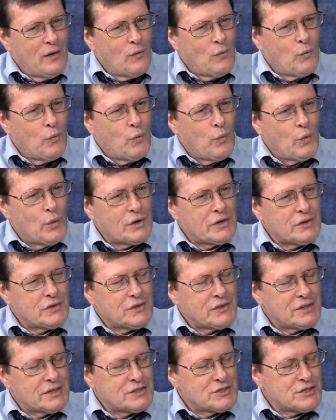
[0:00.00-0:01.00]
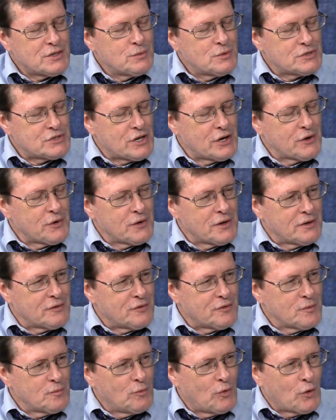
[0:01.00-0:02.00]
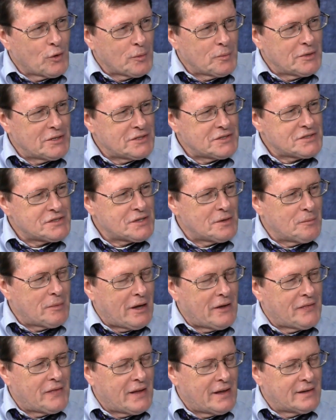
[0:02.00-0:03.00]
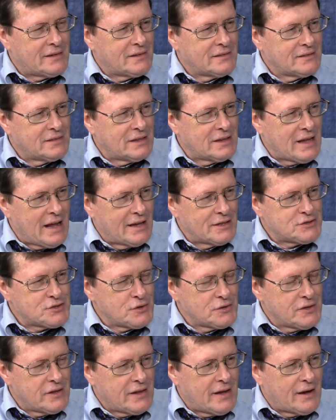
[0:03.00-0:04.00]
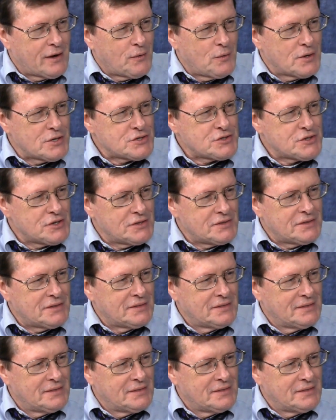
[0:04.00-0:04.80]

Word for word: What do you think she was hearing from Mormons about that? The answer to that question.